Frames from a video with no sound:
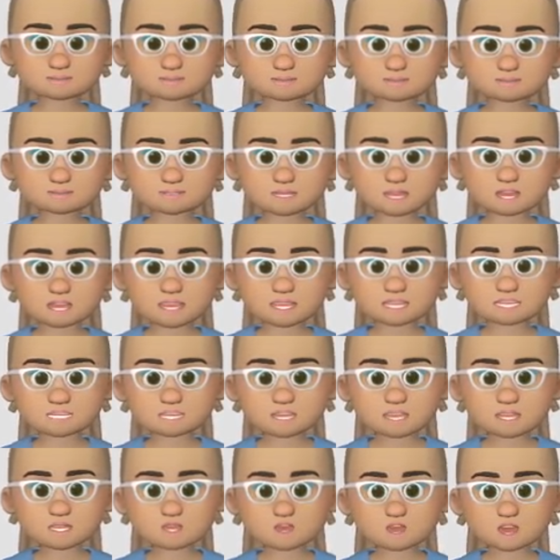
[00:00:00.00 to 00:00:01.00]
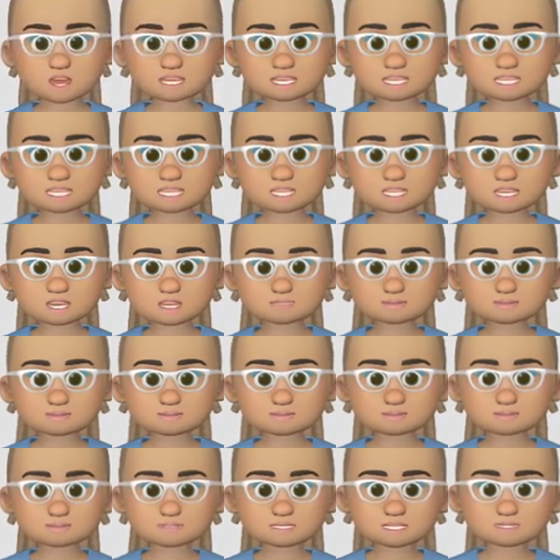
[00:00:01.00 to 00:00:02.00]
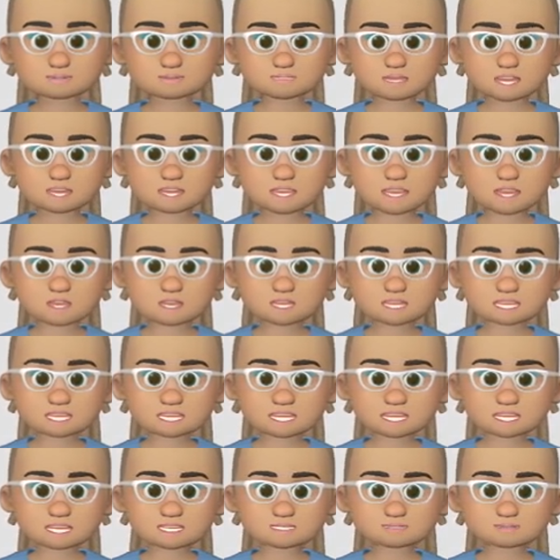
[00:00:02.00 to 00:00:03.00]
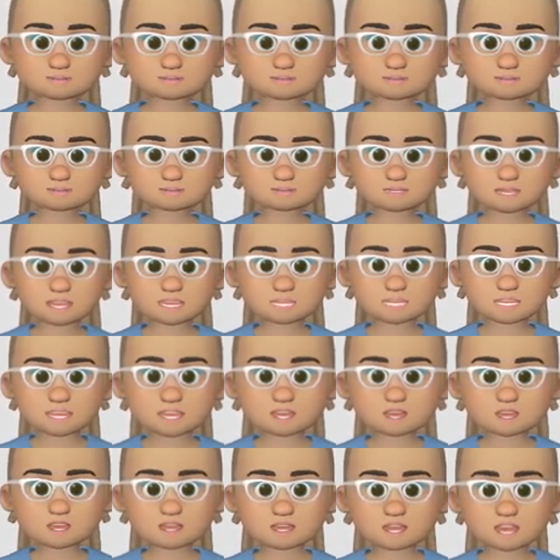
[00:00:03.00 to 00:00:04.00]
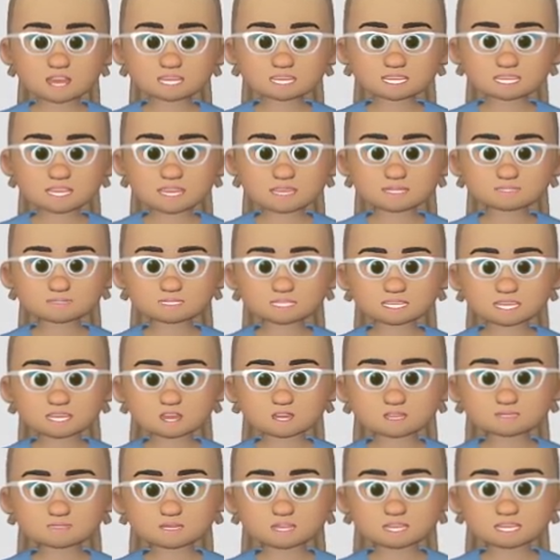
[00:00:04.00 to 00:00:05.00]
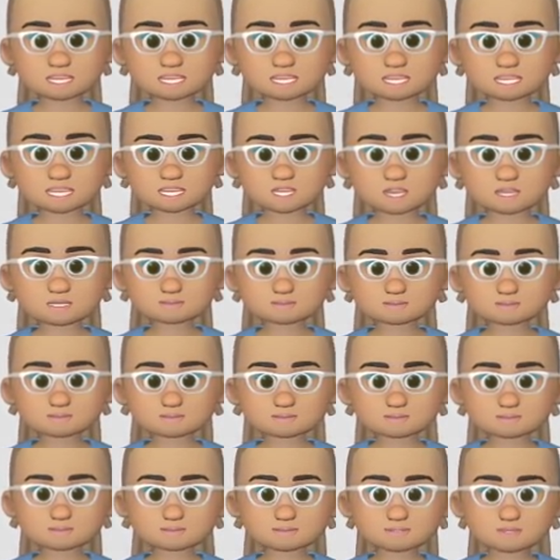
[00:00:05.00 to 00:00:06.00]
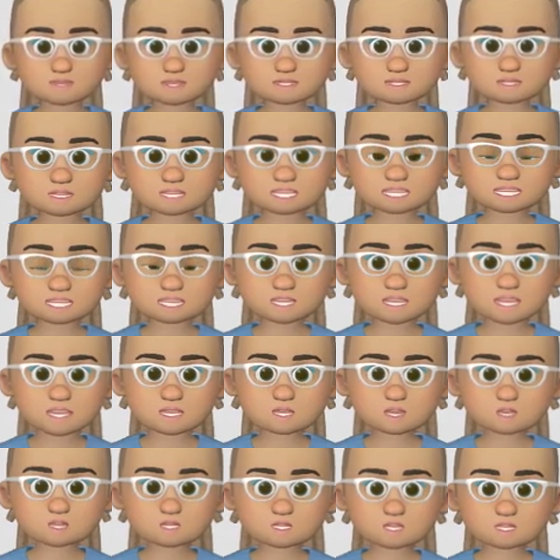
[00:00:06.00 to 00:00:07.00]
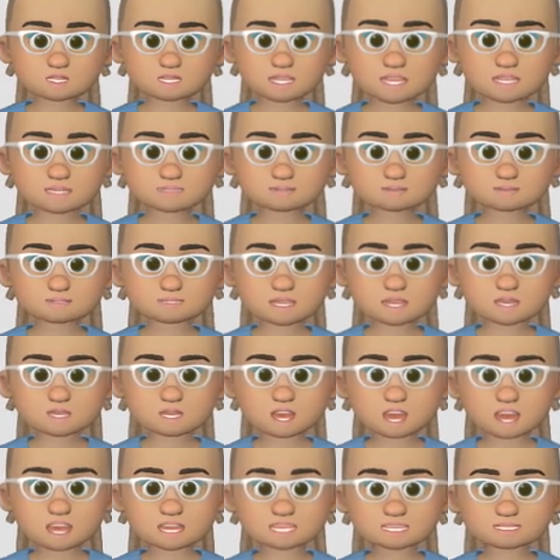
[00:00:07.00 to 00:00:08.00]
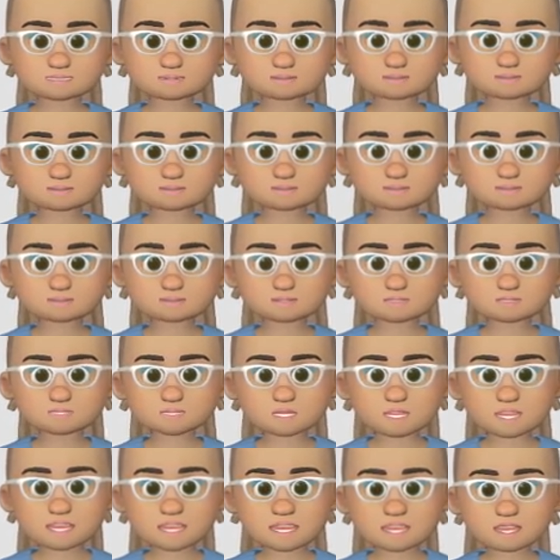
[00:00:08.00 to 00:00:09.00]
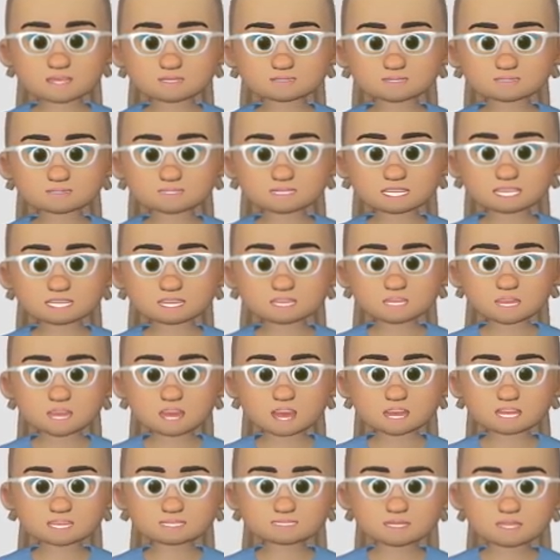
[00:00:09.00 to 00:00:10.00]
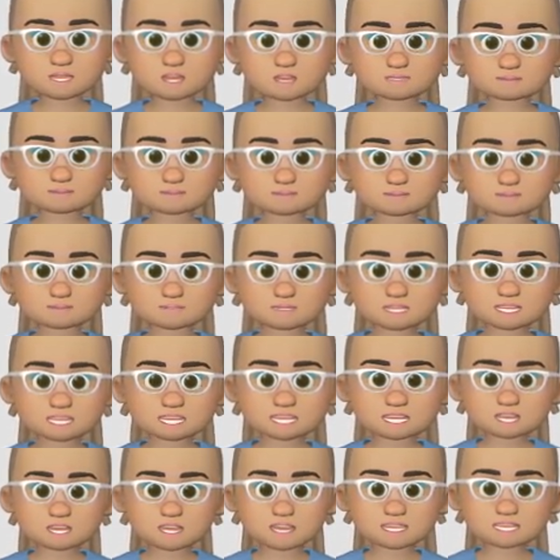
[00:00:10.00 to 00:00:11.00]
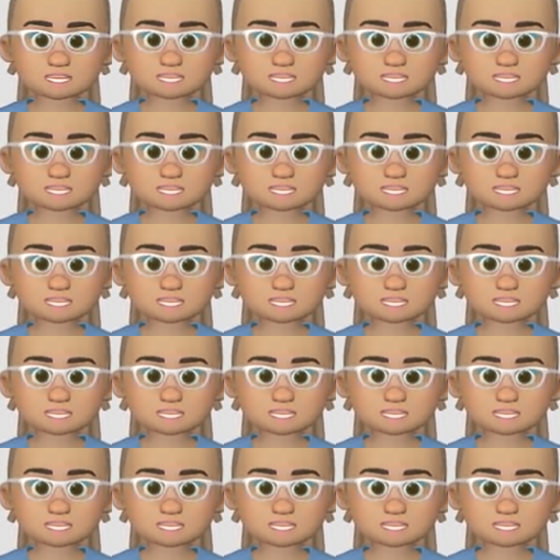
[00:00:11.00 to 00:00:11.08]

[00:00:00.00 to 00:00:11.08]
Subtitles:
So the amino acid aspartic acid and the amino acid phenylalanine were actually linked together to make this molecule. And at the